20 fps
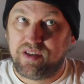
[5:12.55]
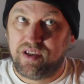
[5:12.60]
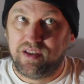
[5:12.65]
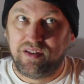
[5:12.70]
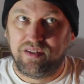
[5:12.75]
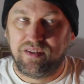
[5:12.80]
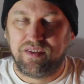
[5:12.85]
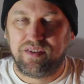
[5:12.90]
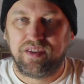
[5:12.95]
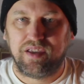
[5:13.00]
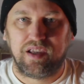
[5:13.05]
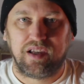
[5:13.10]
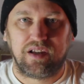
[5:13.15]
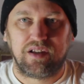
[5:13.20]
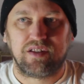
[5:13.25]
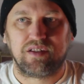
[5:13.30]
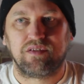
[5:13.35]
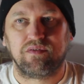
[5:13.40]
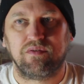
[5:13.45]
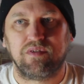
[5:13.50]
hidden thing
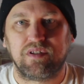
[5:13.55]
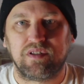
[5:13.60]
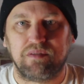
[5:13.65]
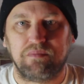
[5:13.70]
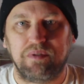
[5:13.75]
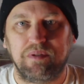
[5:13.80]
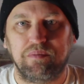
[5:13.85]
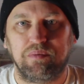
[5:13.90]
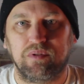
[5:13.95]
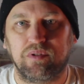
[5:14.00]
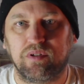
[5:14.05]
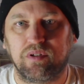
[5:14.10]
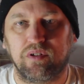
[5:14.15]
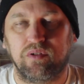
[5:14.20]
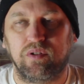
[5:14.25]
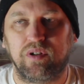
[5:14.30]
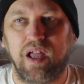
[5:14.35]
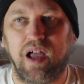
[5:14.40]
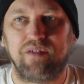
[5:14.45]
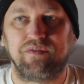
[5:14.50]
is the reason that people are
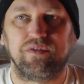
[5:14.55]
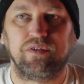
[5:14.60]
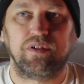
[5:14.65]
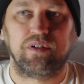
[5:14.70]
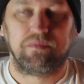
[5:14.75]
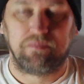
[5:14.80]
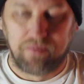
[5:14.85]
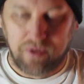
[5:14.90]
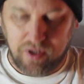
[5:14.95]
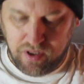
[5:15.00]
going after it,